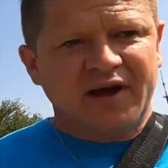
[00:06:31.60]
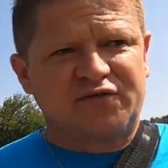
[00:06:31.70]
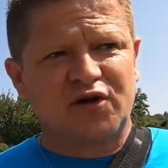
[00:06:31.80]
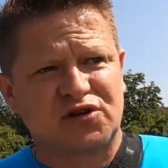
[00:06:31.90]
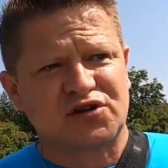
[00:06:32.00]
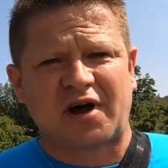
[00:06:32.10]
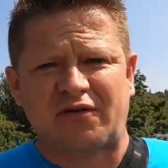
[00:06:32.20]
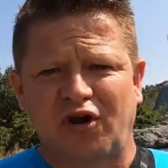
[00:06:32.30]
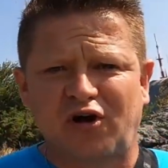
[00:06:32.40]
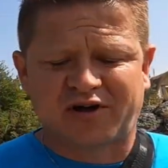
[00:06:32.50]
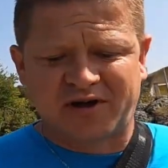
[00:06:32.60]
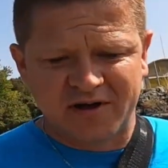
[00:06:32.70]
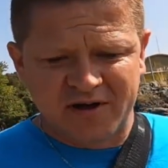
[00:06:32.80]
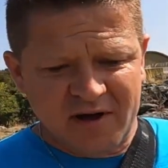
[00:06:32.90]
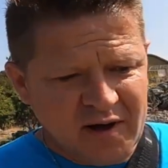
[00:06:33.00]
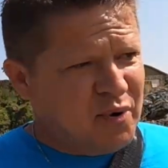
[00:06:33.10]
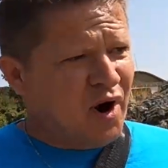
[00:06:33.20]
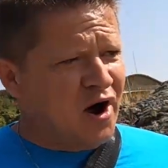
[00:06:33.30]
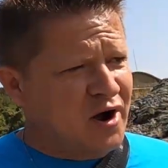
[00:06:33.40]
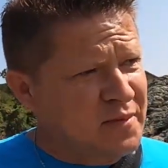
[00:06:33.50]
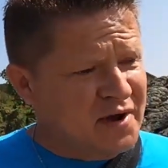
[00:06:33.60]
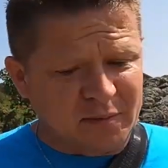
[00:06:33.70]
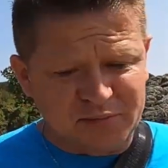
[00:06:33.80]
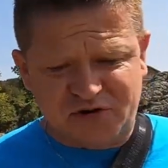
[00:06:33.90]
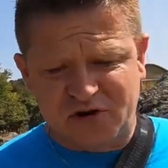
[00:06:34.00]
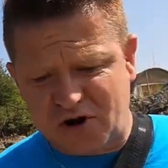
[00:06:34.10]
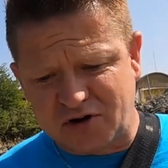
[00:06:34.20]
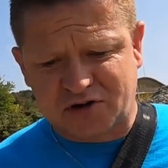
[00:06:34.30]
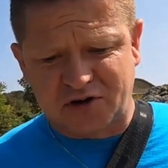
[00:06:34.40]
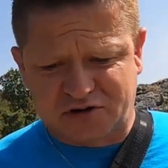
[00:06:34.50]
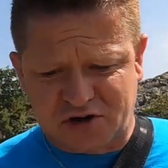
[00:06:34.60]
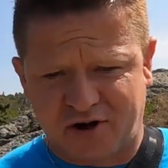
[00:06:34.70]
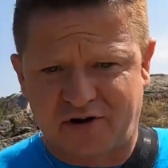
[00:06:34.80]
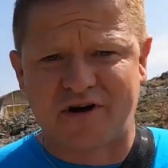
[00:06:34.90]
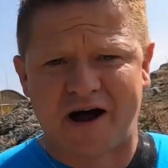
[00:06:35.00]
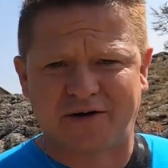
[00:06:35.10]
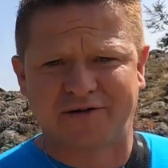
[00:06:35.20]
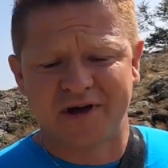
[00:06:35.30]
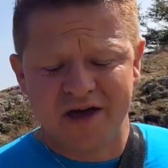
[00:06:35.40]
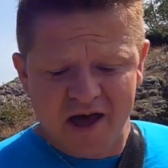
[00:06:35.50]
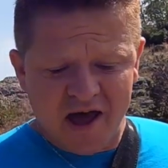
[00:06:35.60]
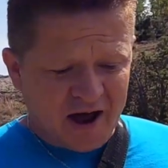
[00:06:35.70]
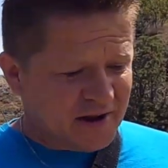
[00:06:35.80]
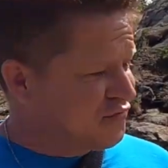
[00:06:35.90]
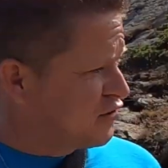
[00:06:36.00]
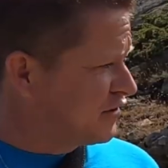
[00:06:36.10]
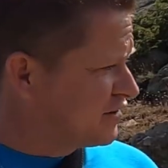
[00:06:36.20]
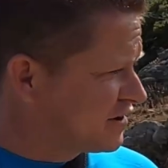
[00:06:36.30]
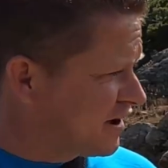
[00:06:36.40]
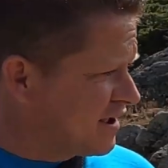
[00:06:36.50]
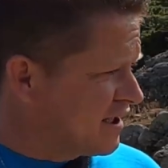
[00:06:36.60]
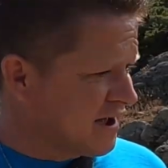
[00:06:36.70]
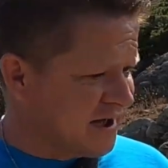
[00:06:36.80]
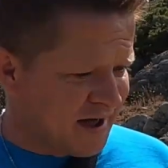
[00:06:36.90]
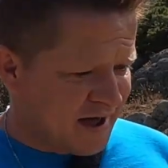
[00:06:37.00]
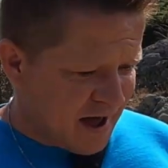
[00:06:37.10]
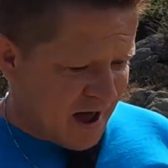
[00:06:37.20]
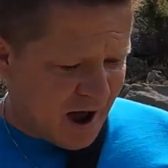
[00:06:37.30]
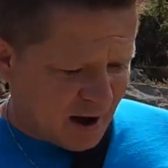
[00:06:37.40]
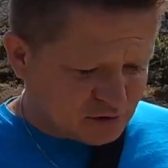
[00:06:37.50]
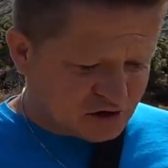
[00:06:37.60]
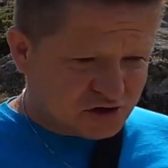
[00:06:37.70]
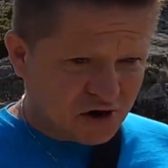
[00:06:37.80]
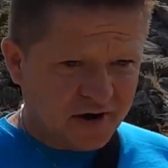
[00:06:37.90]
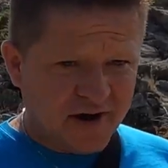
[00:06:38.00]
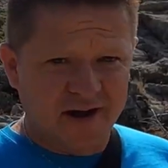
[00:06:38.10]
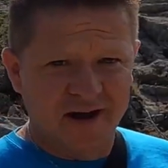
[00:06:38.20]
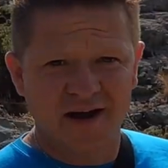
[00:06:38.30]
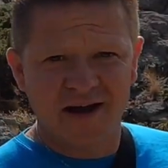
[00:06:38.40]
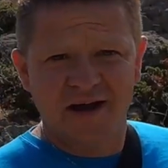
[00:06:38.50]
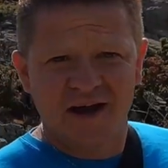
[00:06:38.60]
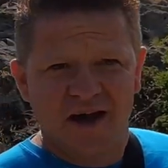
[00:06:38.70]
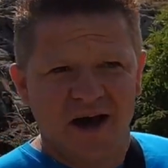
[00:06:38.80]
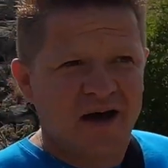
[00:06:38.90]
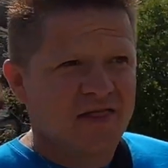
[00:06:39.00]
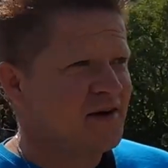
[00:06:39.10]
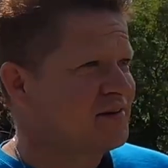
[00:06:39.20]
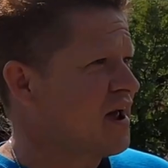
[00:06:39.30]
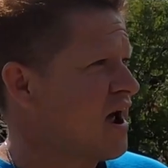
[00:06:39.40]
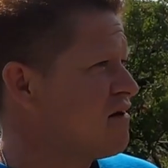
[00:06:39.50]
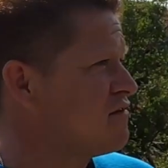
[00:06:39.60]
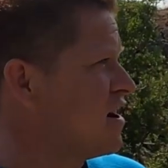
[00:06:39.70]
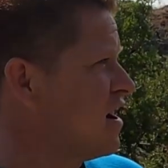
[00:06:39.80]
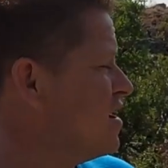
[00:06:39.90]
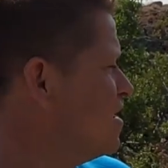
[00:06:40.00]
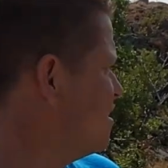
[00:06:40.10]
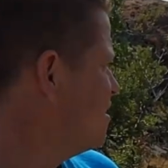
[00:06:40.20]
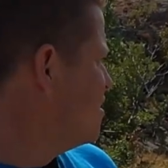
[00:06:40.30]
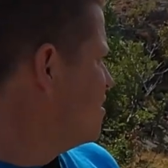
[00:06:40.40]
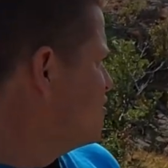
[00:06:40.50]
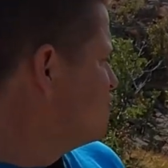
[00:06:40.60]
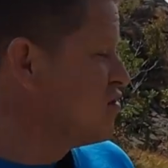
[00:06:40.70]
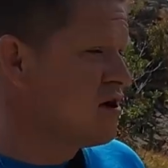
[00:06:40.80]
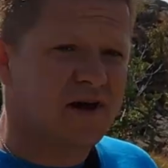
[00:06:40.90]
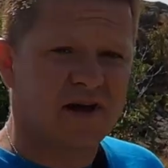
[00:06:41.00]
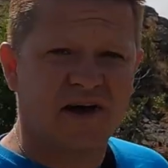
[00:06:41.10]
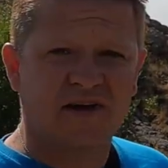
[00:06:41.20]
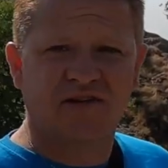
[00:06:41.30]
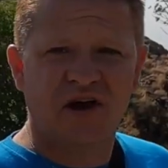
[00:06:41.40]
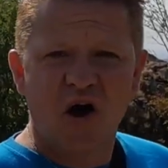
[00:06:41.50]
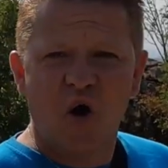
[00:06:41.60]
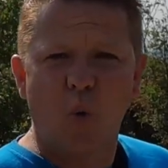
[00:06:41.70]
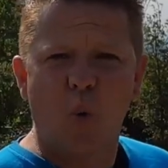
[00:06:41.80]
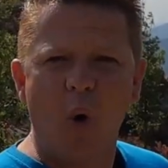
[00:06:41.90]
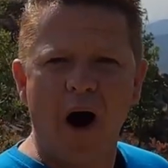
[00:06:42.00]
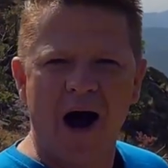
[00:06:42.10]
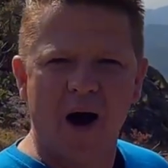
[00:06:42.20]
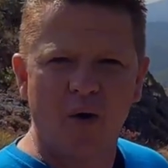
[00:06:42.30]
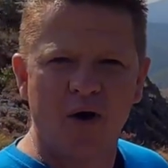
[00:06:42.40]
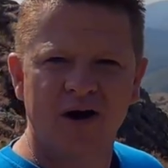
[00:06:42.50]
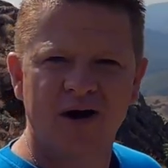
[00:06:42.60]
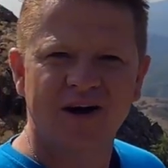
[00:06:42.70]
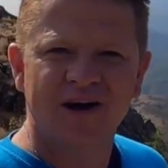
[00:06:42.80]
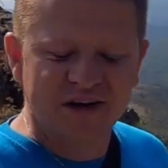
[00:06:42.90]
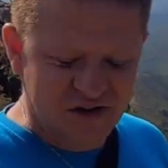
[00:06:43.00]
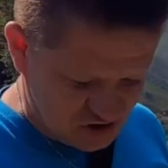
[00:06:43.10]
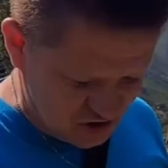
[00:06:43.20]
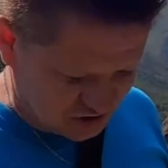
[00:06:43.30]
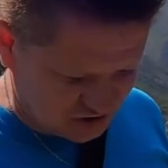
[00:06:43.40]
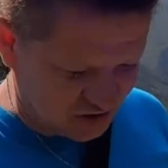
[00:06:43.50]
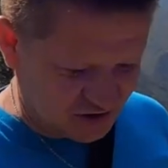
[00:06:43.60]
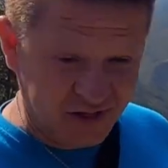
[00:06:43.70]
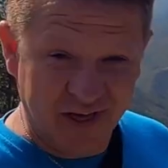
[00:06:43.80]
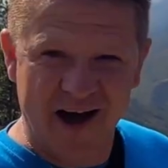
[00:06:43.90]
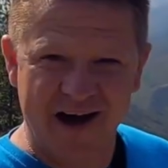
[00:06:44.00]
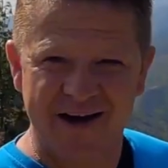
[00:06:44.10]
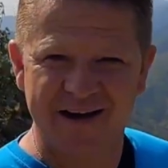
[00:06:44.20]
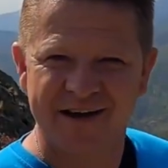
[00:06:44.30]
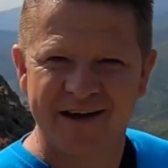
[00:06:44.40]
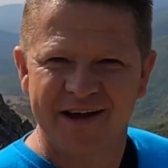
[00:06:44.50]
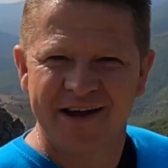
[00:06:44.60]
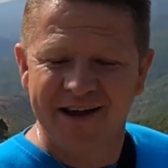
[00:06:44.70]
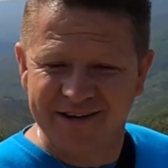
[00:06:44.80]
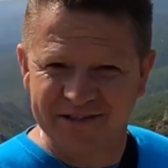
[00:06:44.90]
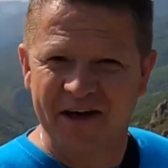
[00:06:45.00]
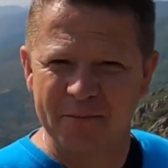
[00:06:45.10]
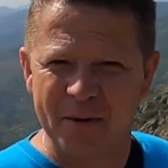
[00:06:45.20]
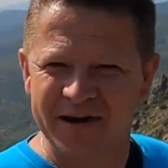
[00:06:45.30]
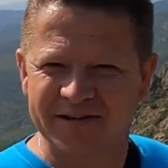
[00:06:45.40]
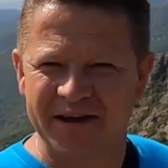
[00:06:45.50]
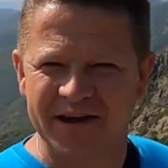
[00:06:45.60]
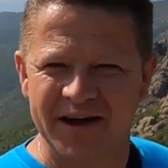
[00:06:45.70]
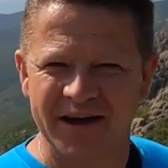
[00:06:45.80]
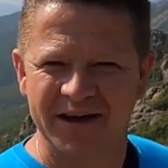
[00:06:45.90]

if you just have a look behind me I'm just going to turn around and if you could see how stunning this area really is wow just look at that isn't that amazing